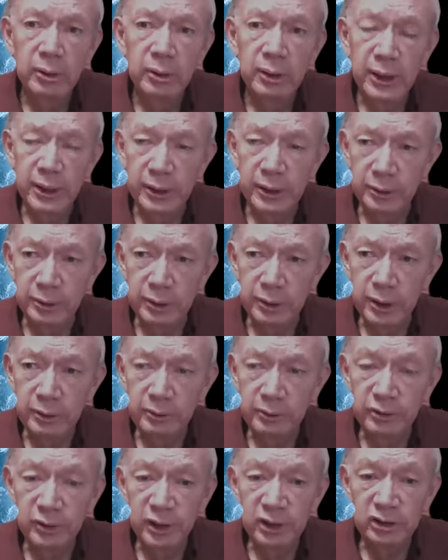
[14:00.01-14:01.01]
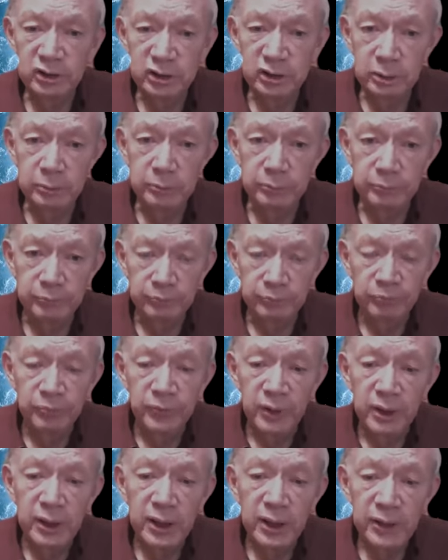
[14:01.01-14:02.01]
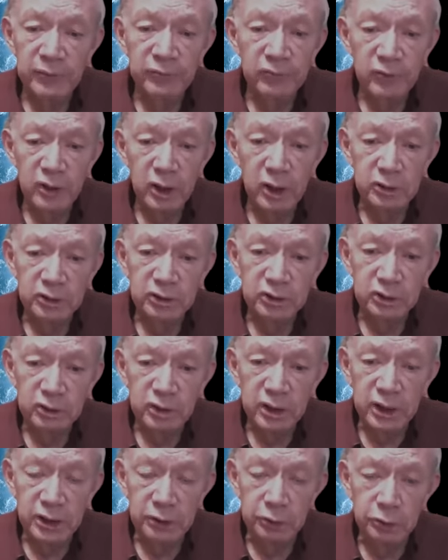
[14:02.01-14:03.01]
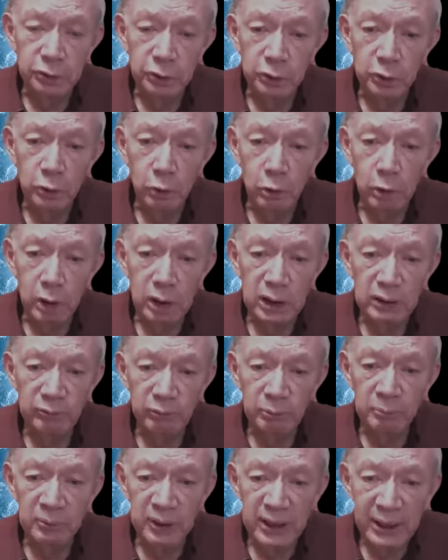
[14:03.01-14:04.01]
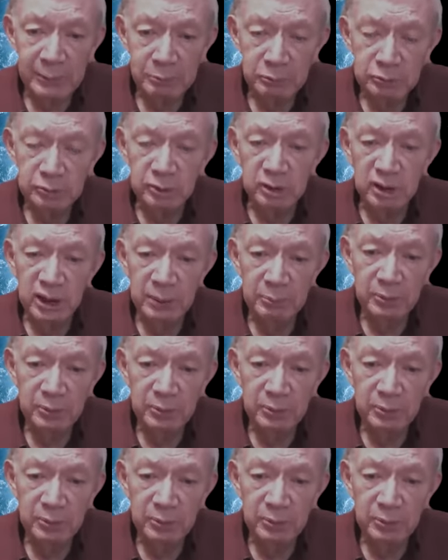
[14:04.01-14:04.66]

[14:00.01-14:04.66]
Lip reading: and then some influx in New York. If we'd been able to limit